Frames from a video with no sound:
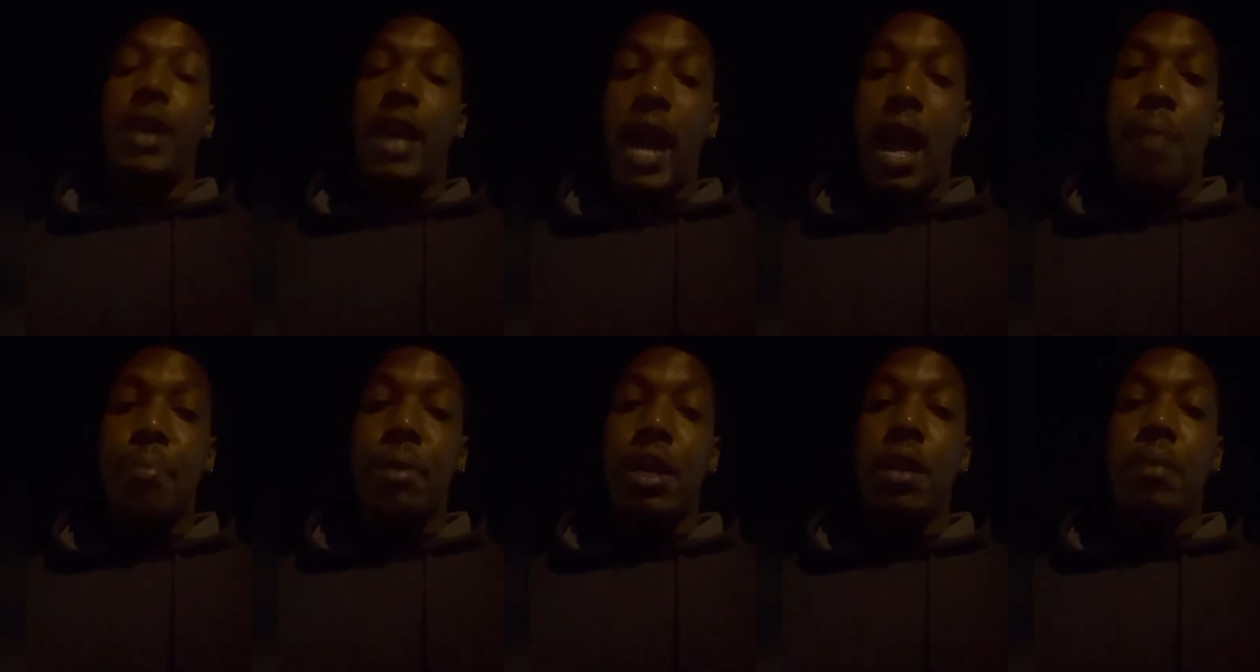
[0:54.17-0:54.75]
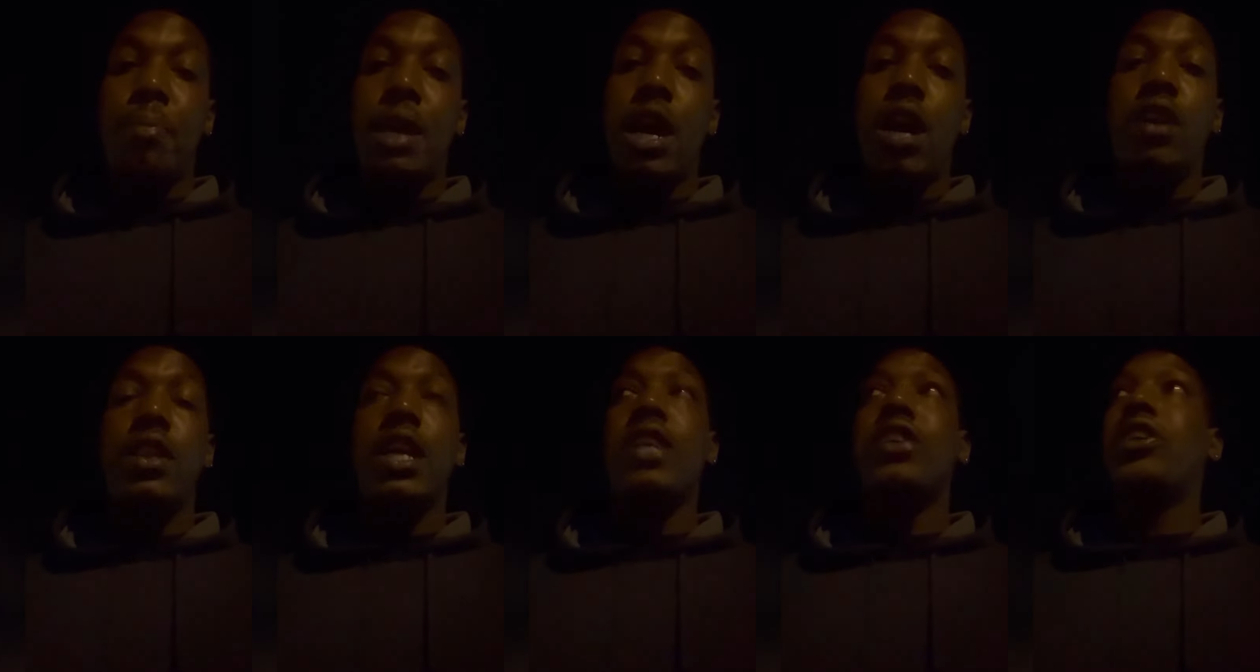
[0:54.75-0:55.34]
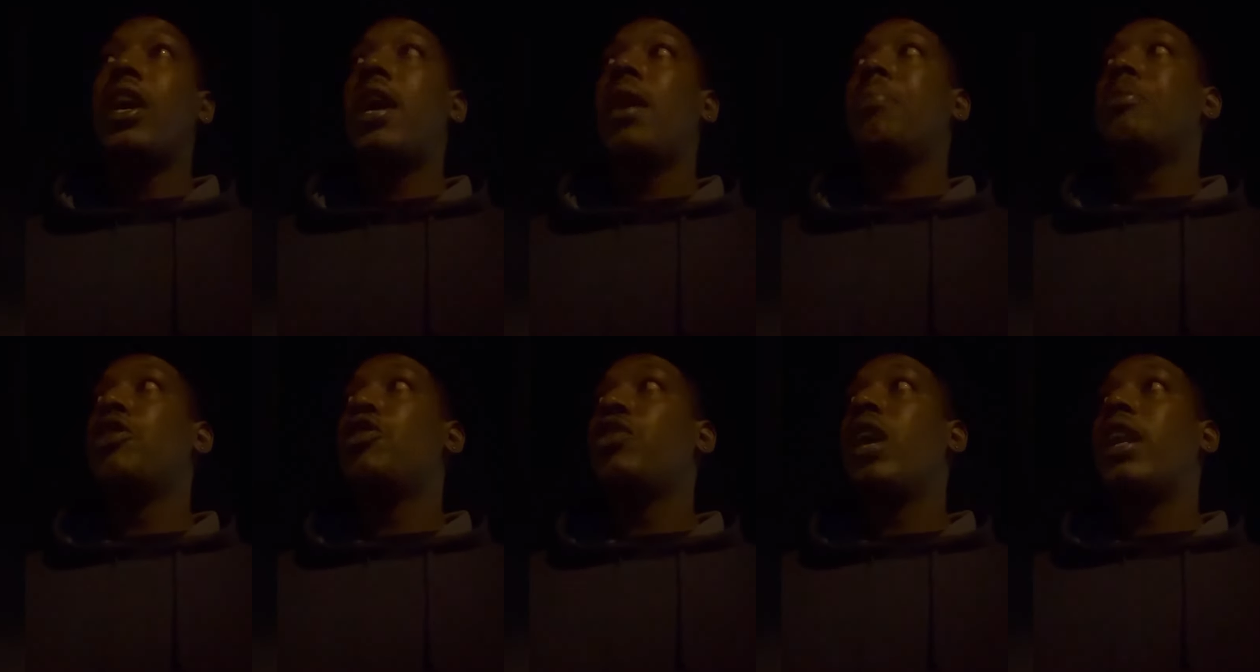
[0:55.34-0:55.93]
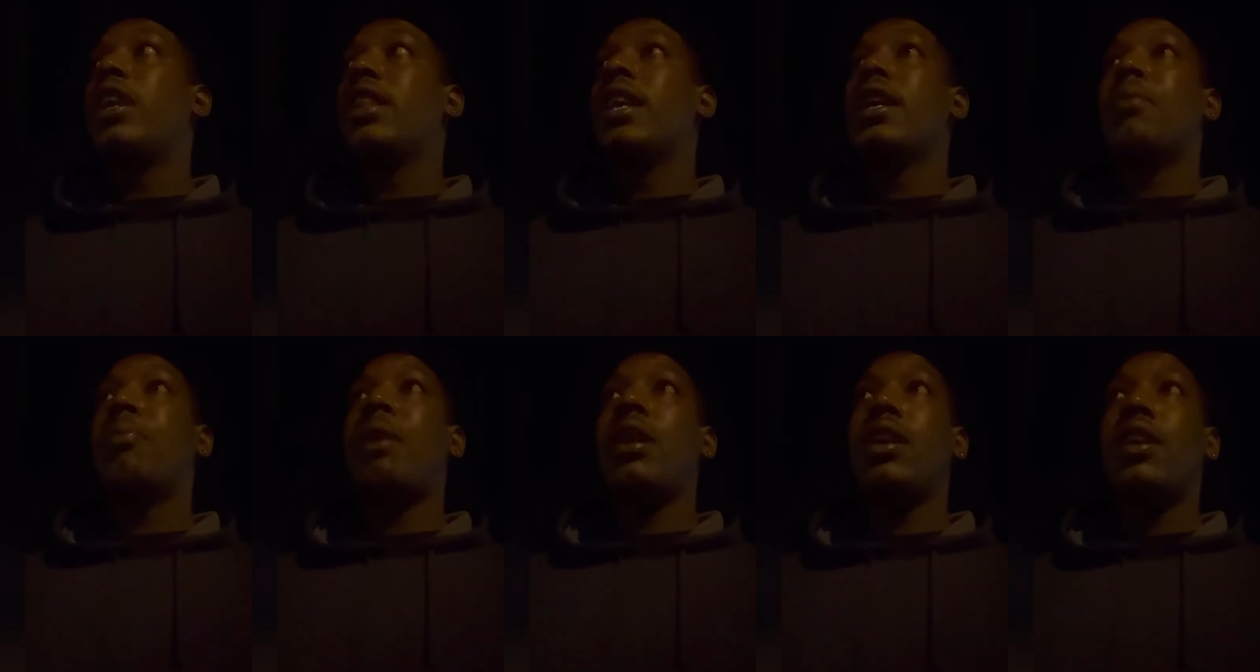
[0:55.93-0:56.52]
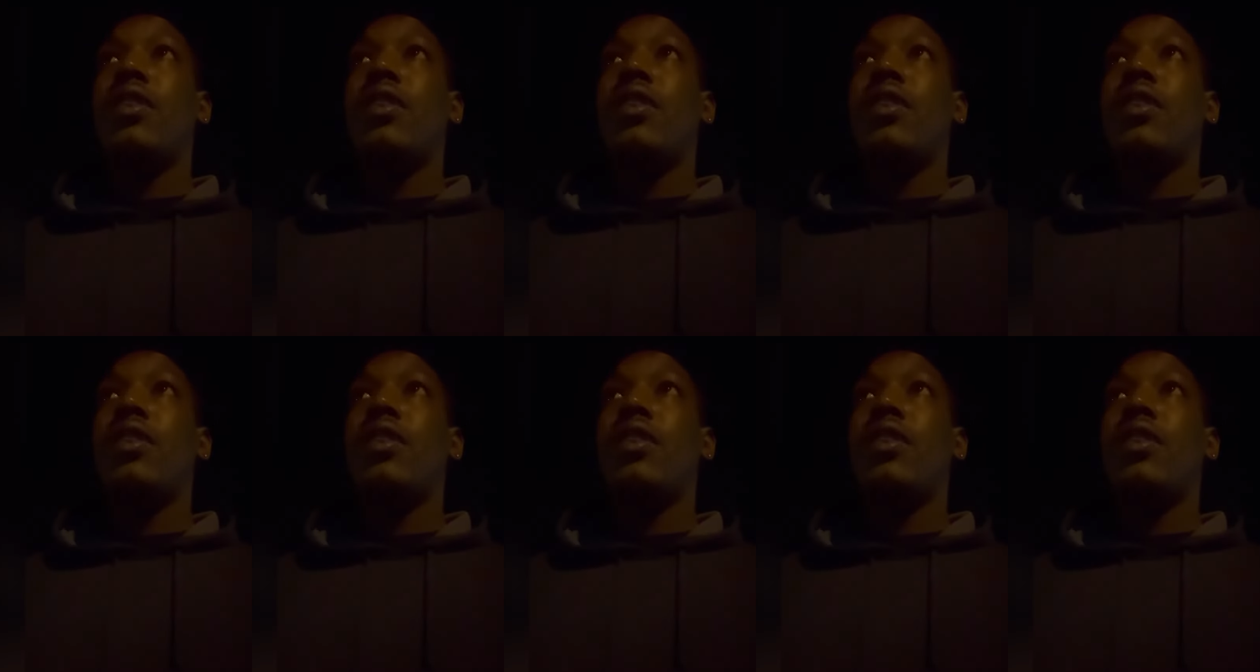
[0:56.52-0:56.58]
happy to be out that jam, but you got to think about it.